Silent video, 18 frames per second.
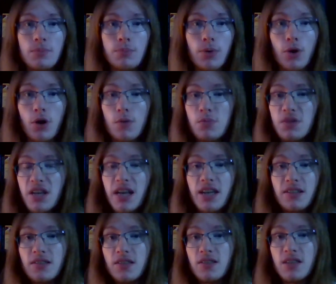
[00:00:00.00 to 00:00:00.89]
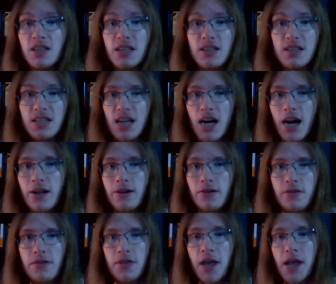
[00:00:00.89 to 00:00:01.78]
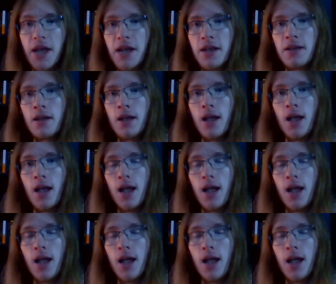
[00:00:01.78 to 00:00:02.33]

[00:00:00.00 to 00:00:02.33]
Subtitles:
permeates the entire thing,